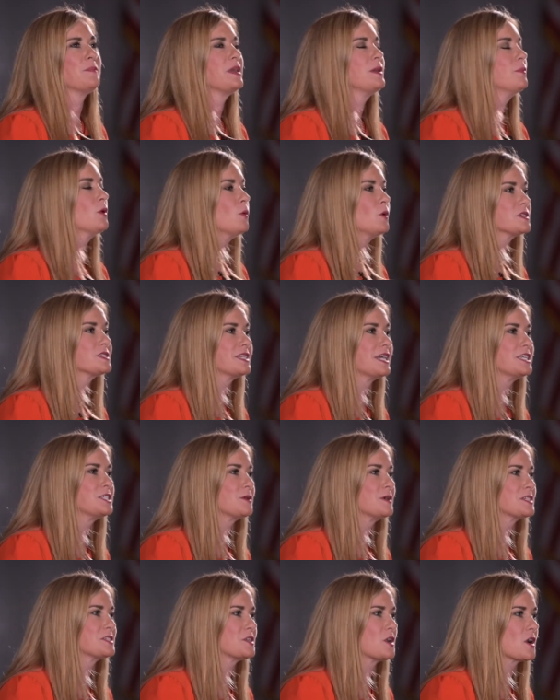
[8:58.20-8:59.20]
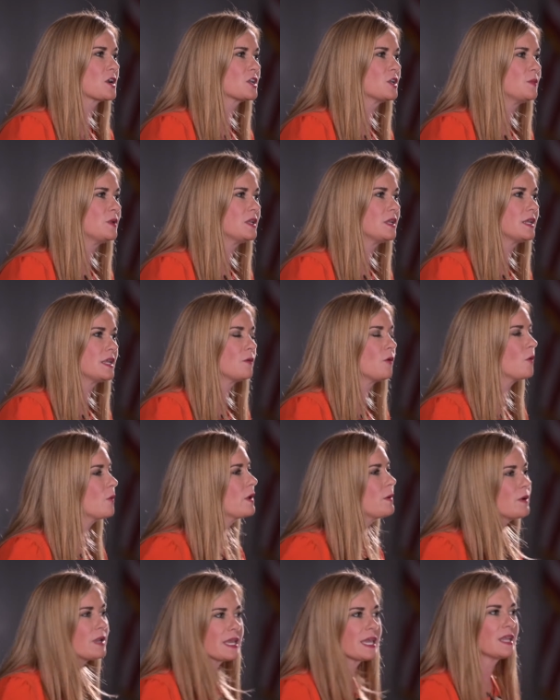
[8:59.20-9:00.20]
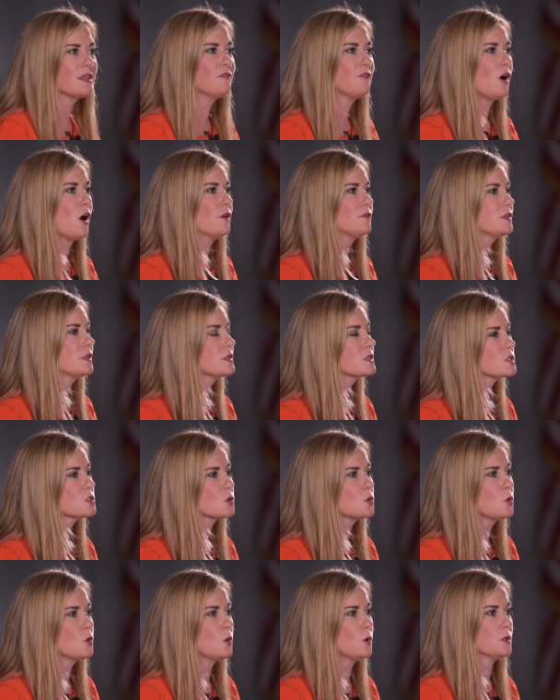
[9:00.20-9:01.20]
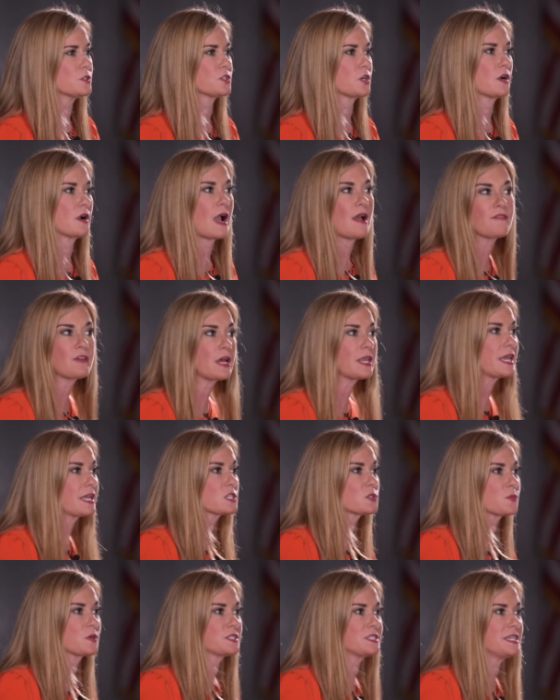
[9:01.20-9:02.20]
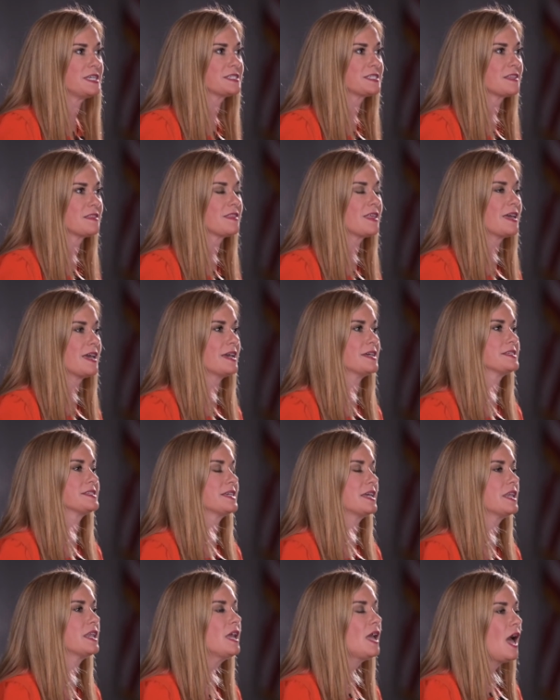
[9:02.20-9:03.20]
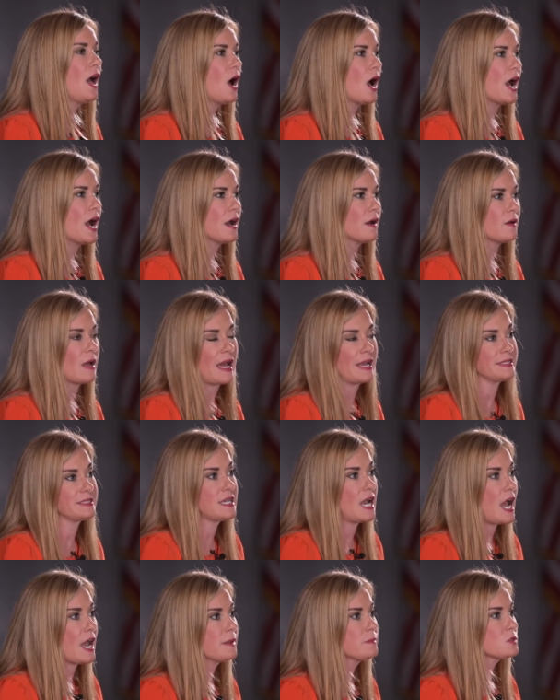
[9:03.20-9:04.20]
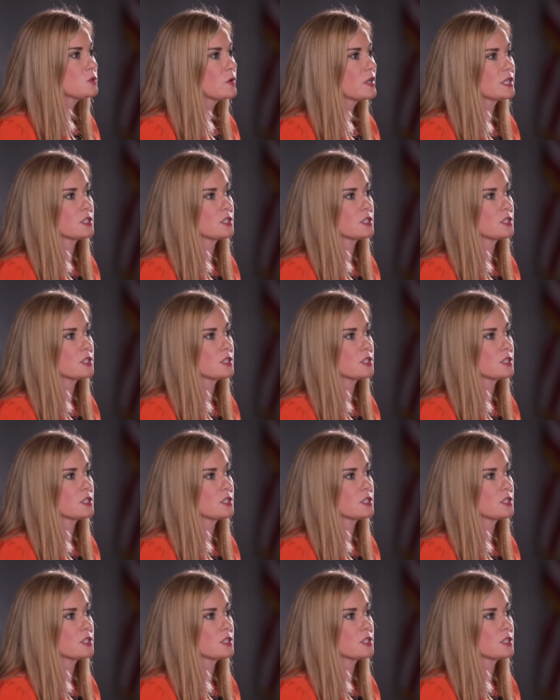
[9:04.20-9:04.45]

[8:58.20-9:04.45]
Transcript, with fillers: people will say to us in our community, well, we want to get involved in the schools, or I've got expertise in this. And uh, at times we